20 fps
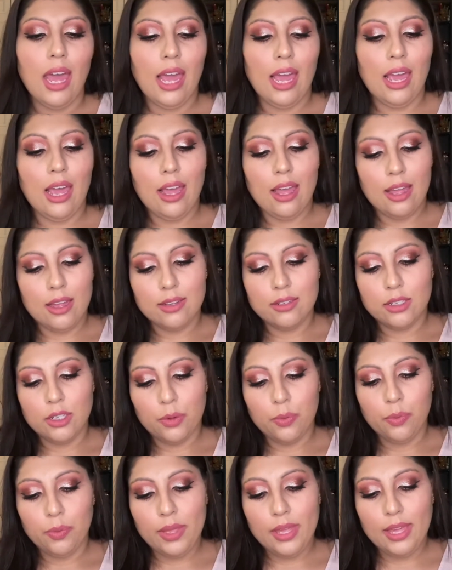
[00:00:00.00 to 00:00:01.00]
And
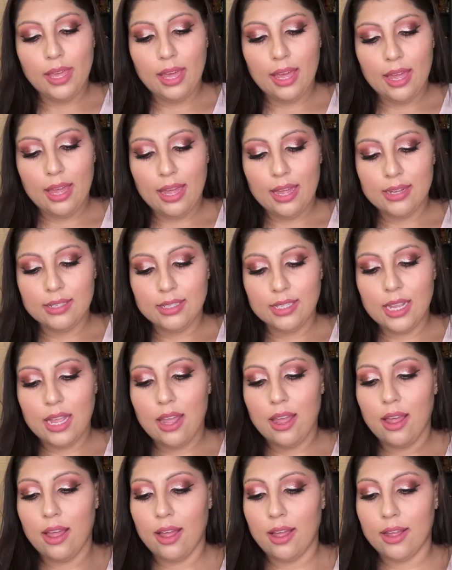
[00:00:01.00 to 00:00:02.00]
we get
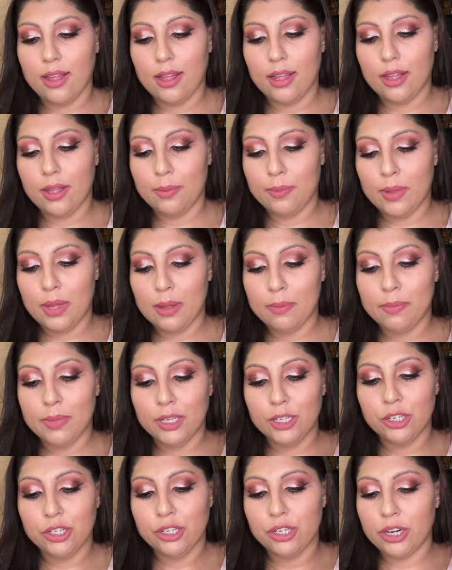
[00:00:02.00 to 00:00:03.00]
a
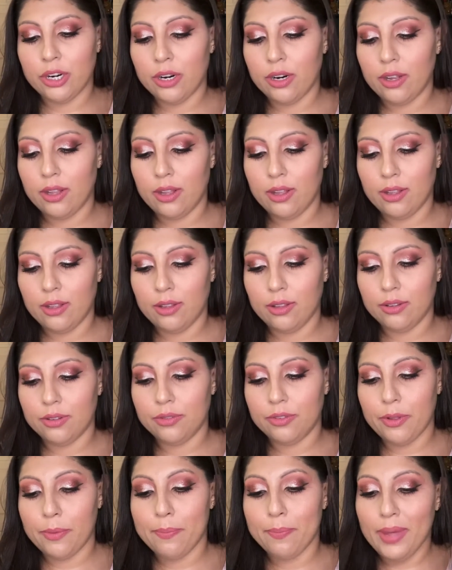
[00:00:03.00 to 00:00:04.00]
mixture of
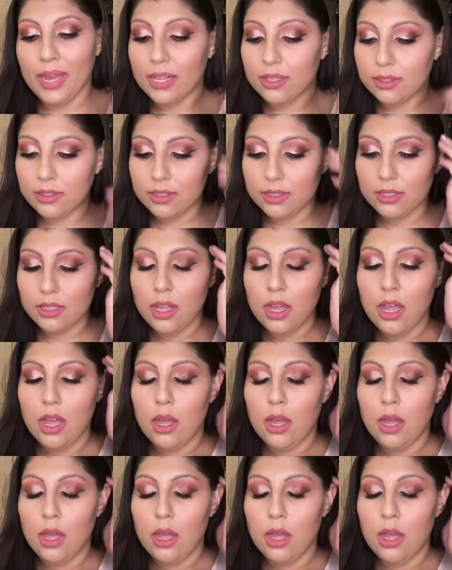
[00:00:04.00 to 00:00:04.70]
mattes.